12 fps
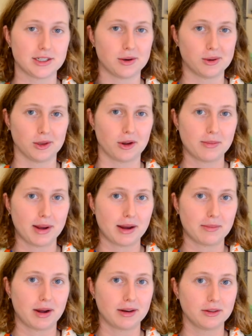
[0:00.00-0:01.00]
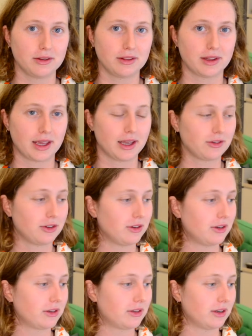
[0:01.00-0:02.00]
know a lot about Martin Luther King
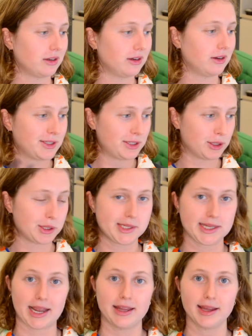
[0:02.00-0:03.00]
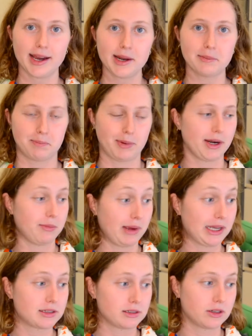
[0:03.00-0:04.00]
Jr. to say that, but it
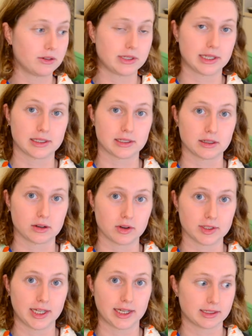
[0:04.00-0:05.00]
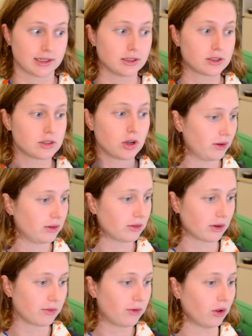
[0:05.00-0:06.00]
makes a lot of sense in the context, and it's
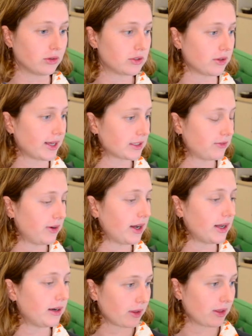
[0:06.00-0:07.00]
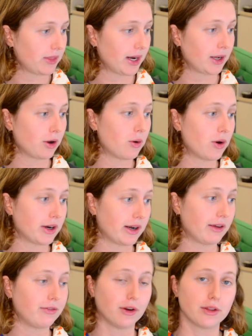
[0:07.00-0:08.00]
not false, so that's fine. Then I go on and I
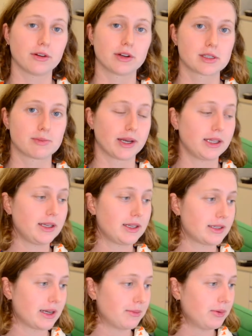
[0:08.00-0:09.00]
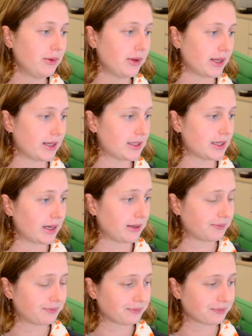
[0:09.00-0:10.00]
further explain the example, and I say,